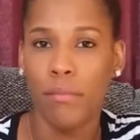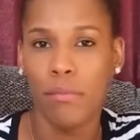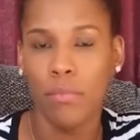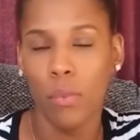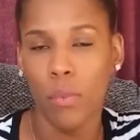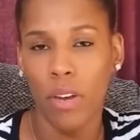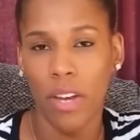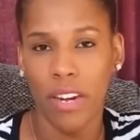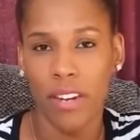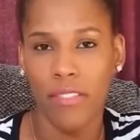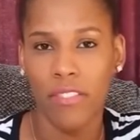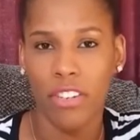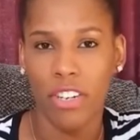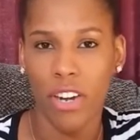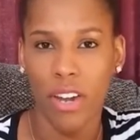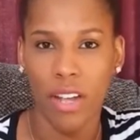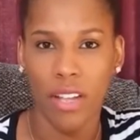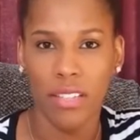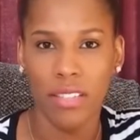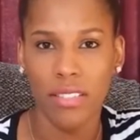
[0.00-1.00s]
whatever
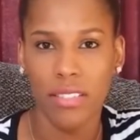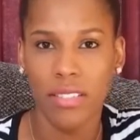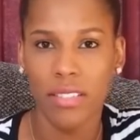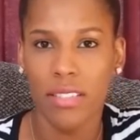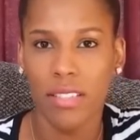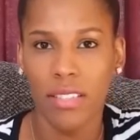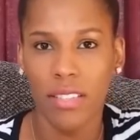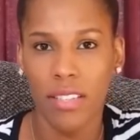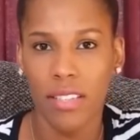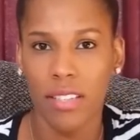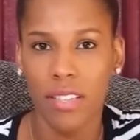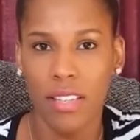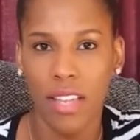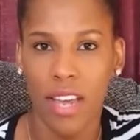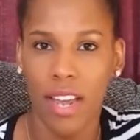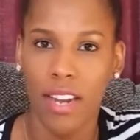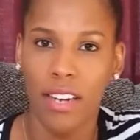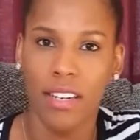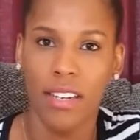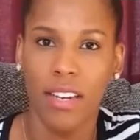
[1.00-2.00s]
else
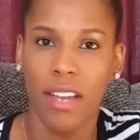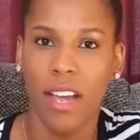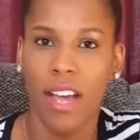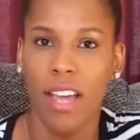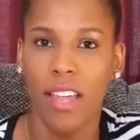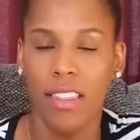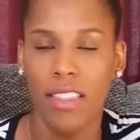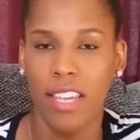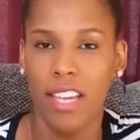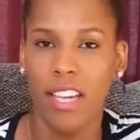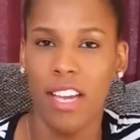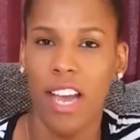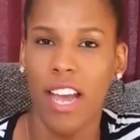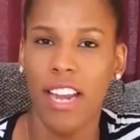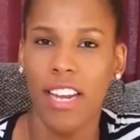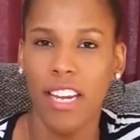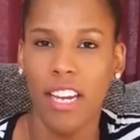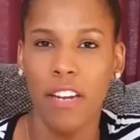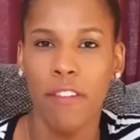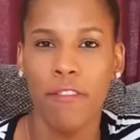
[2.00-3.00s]
that I think I
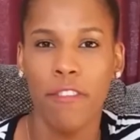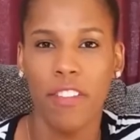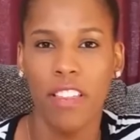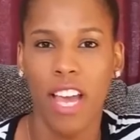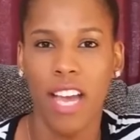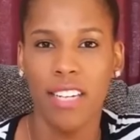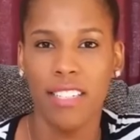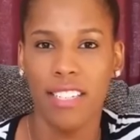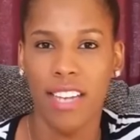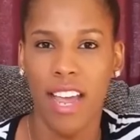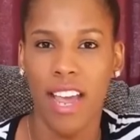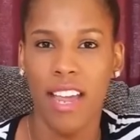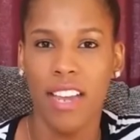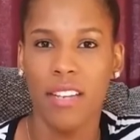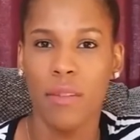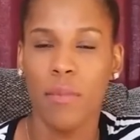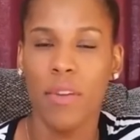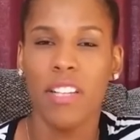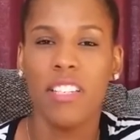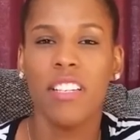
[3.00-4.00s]
need for that day.
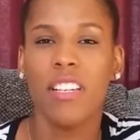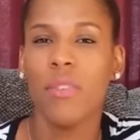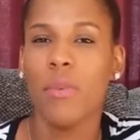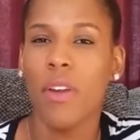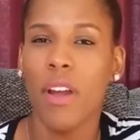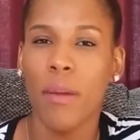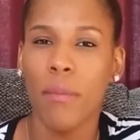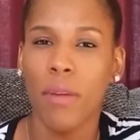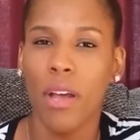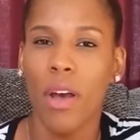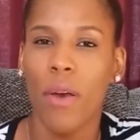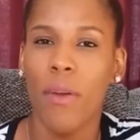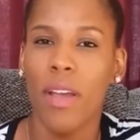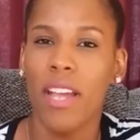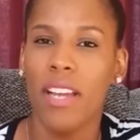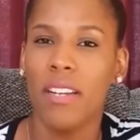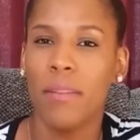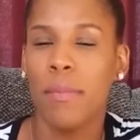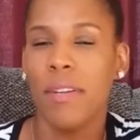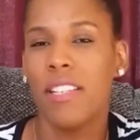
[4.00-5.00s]
Depends on where I'm
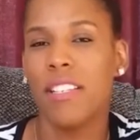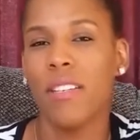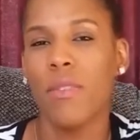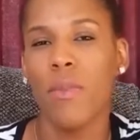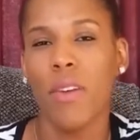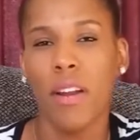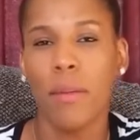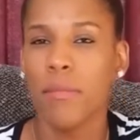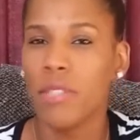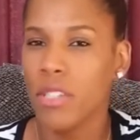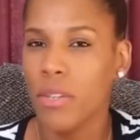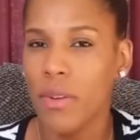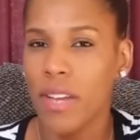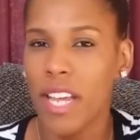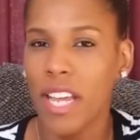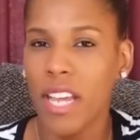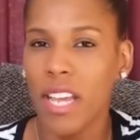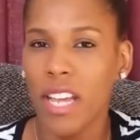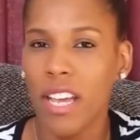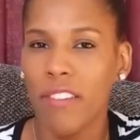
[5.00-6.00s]
going. Depends on what I'm
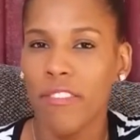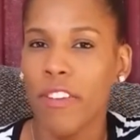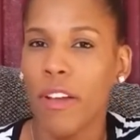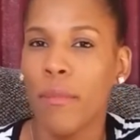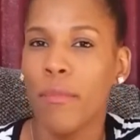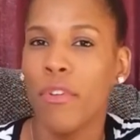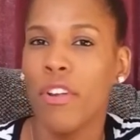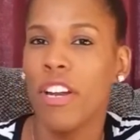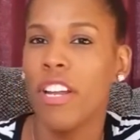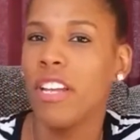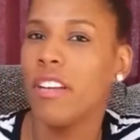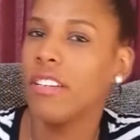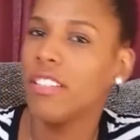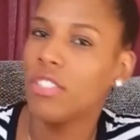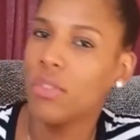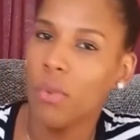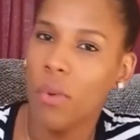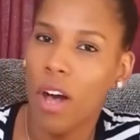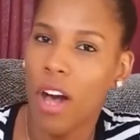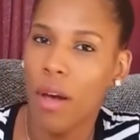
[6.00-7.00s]
doing. If I'm running
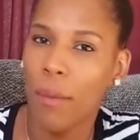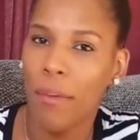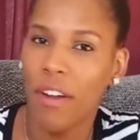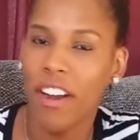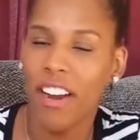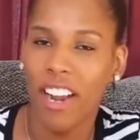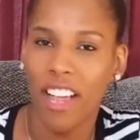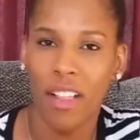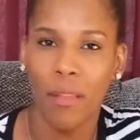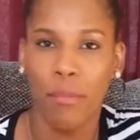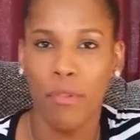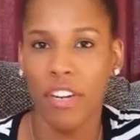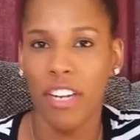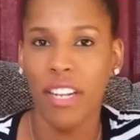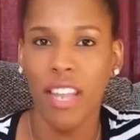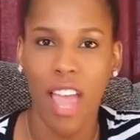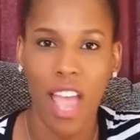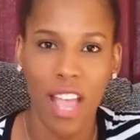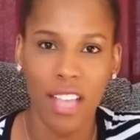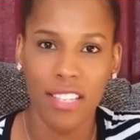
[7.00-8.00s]
to Walmart, I'll bring
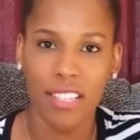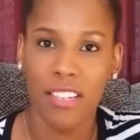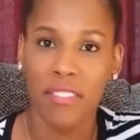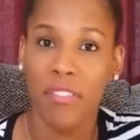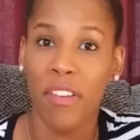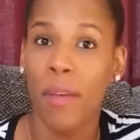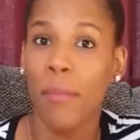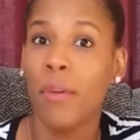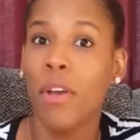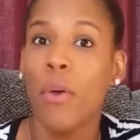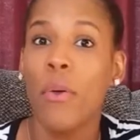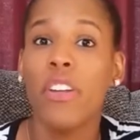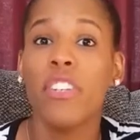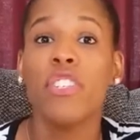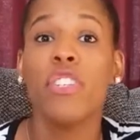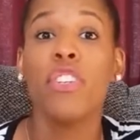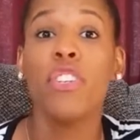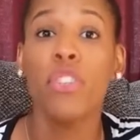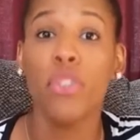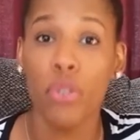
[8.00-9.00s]
less. If I'm going
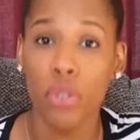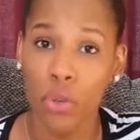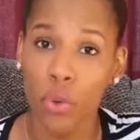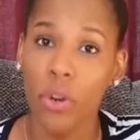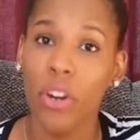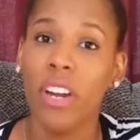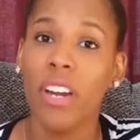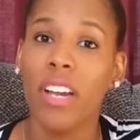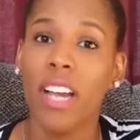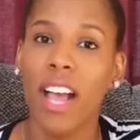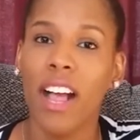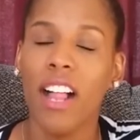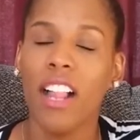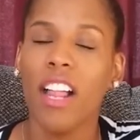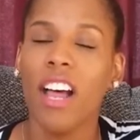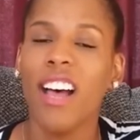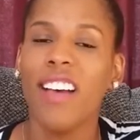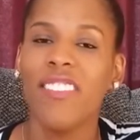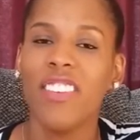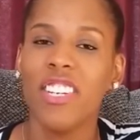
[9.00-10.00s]
to New York, I'll
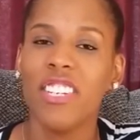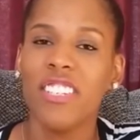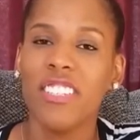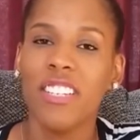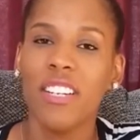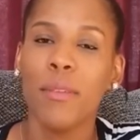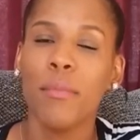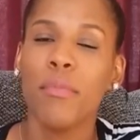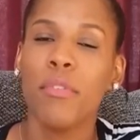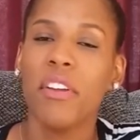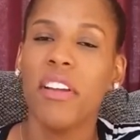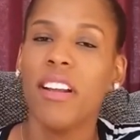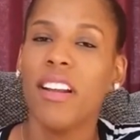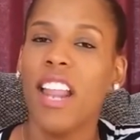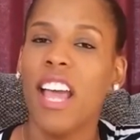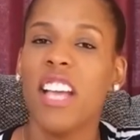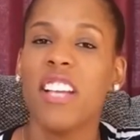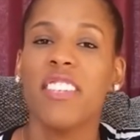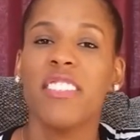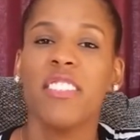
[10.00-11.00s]
obviously bring
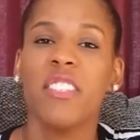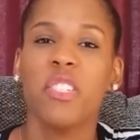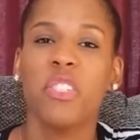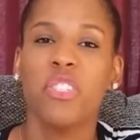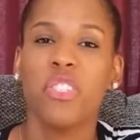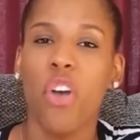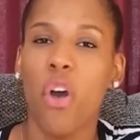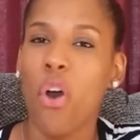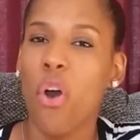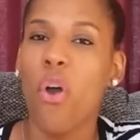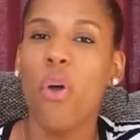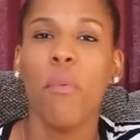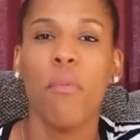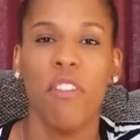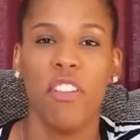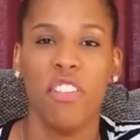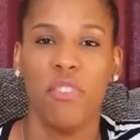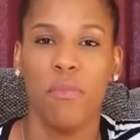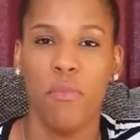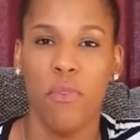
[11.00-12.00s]
like so
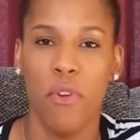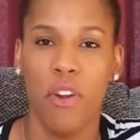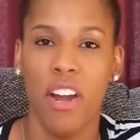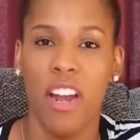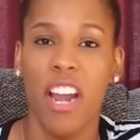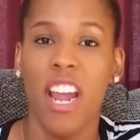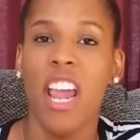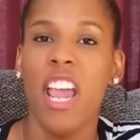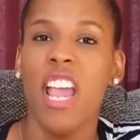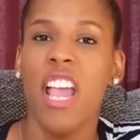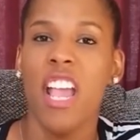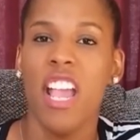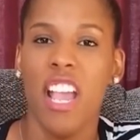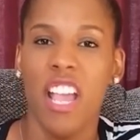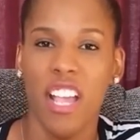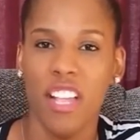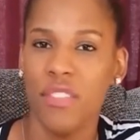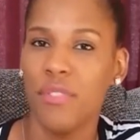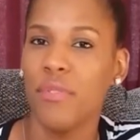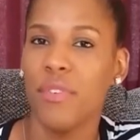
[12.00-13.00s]
much more.
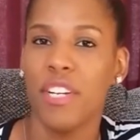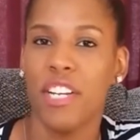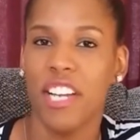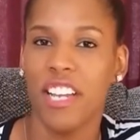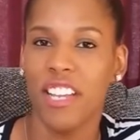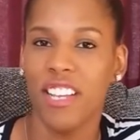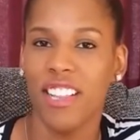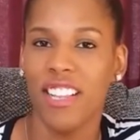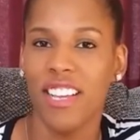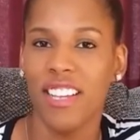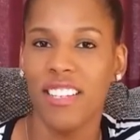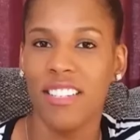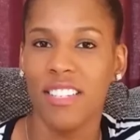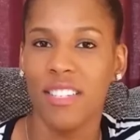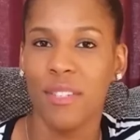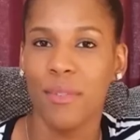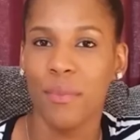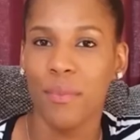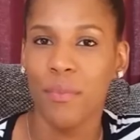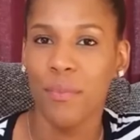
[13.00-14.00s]
It's
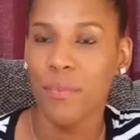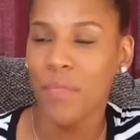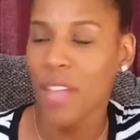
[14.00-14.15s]
ridiculous.